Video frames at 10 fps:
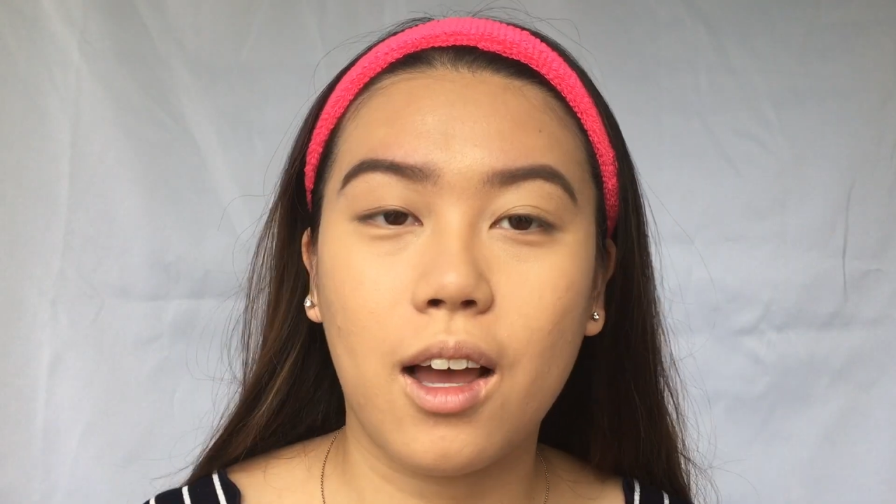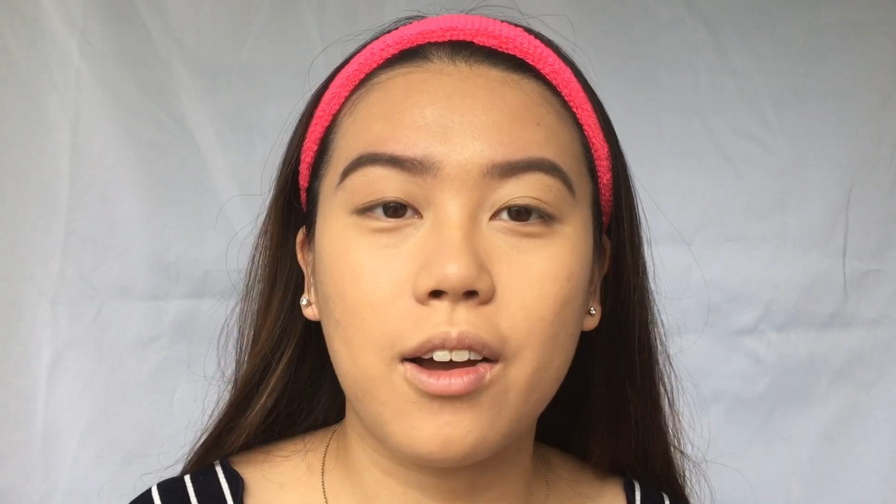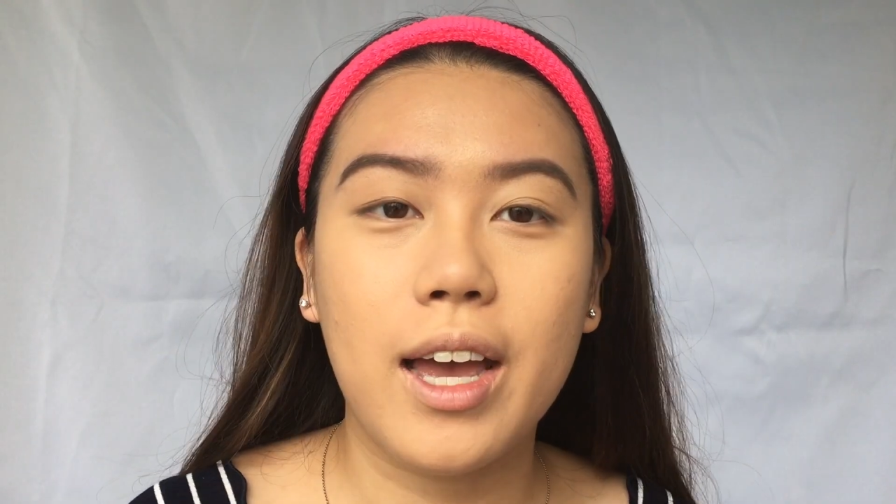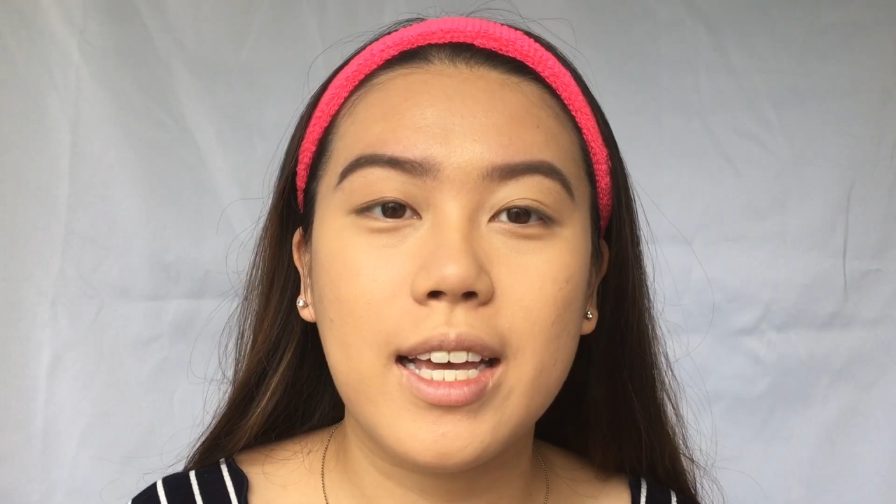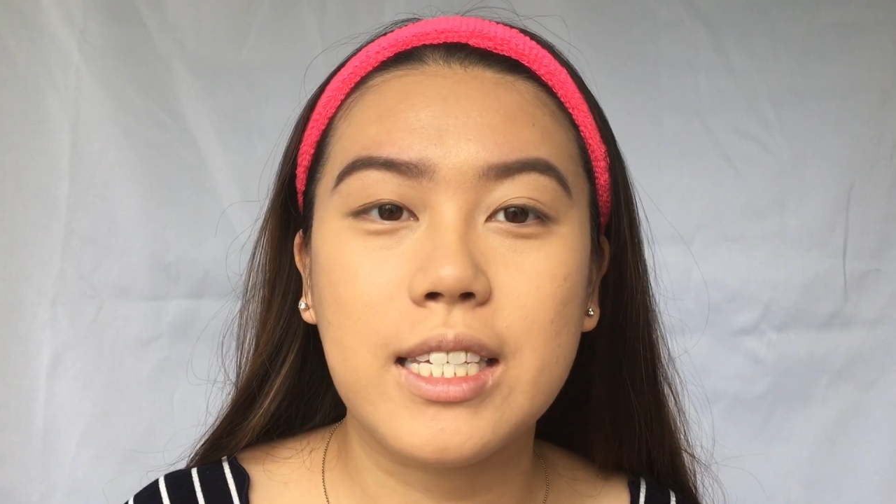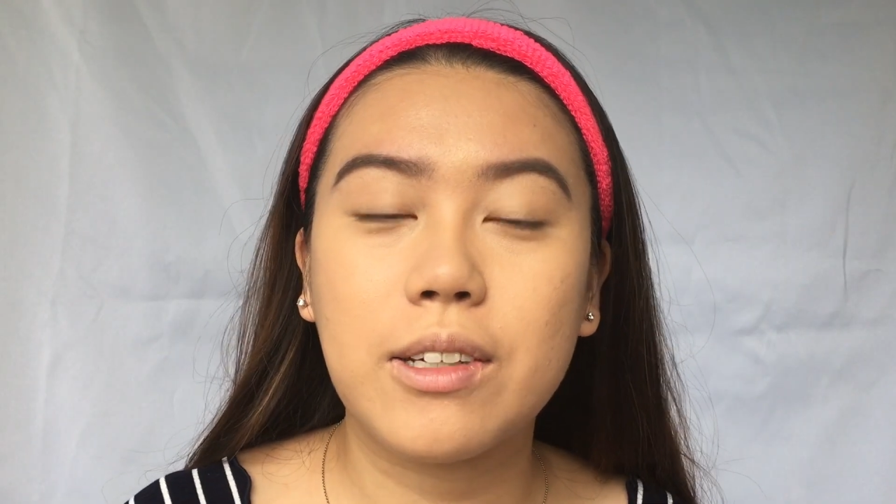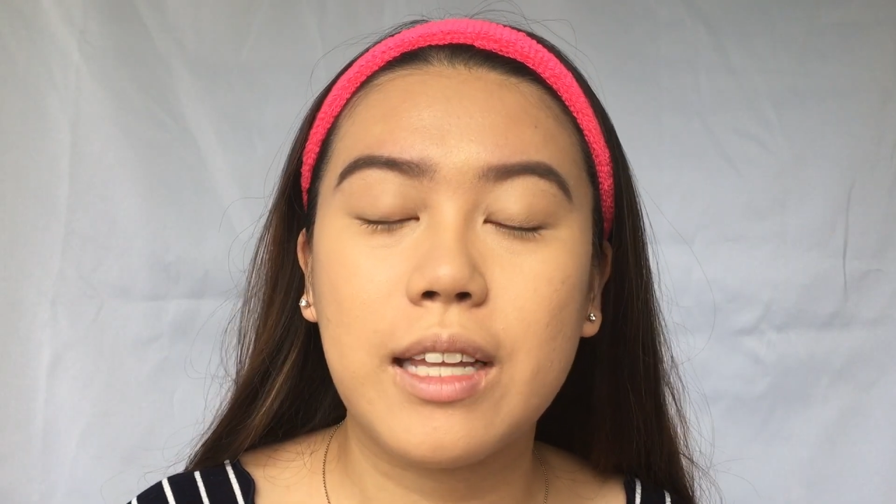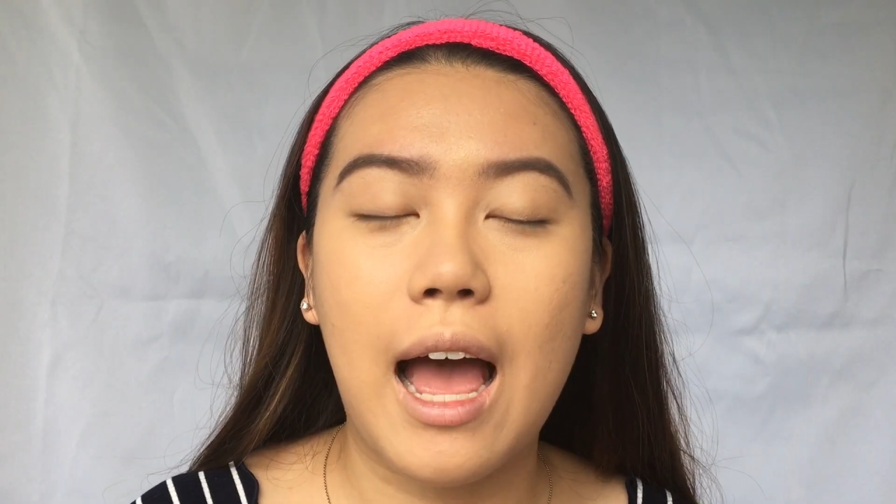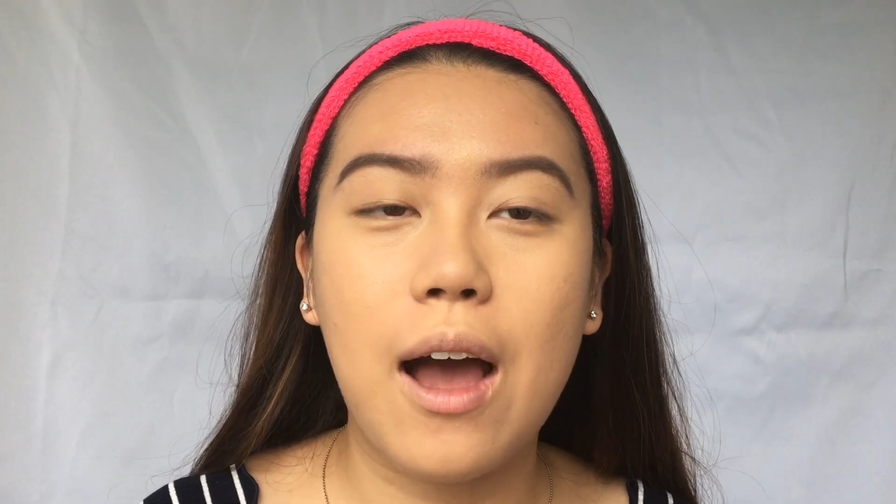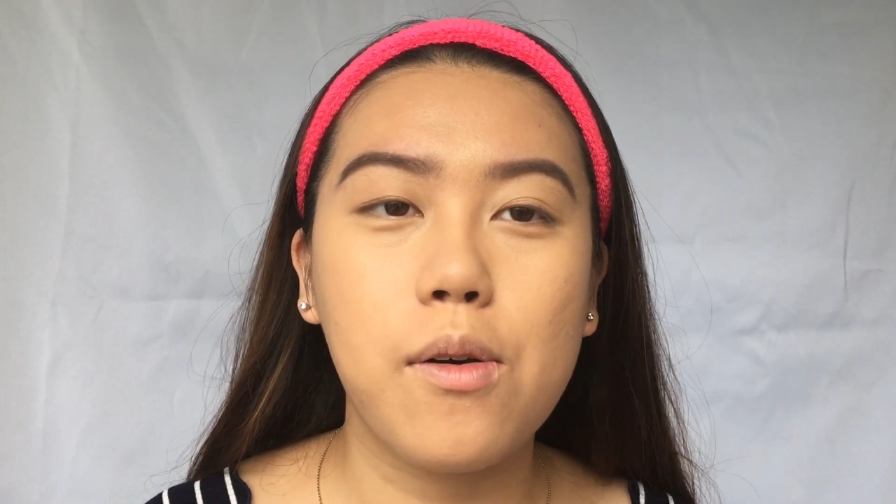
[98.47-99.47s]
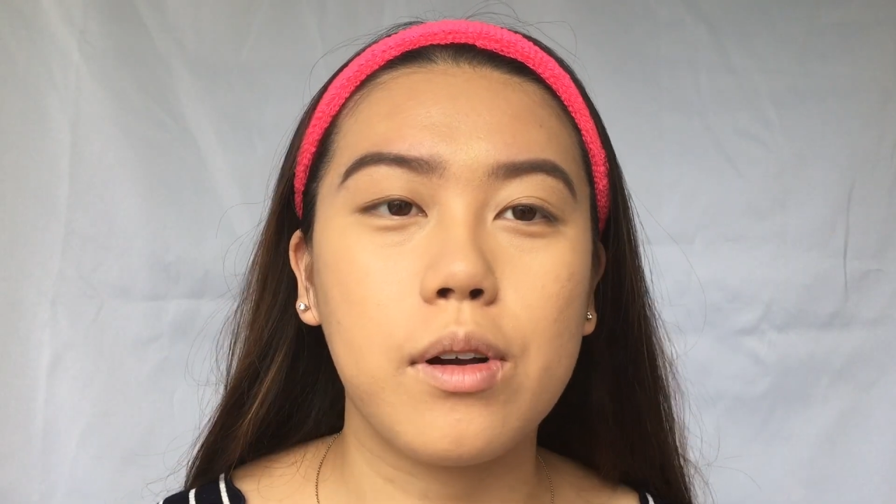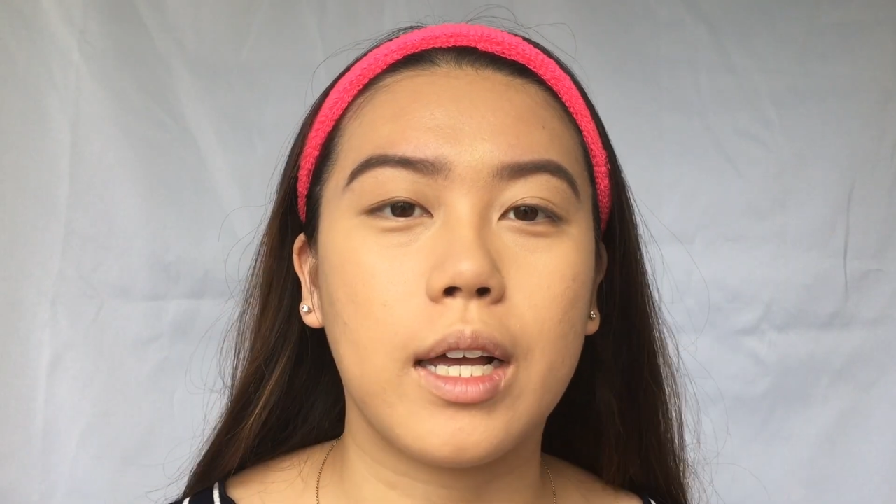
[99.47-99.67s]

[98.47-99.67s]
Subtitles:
Okay, so now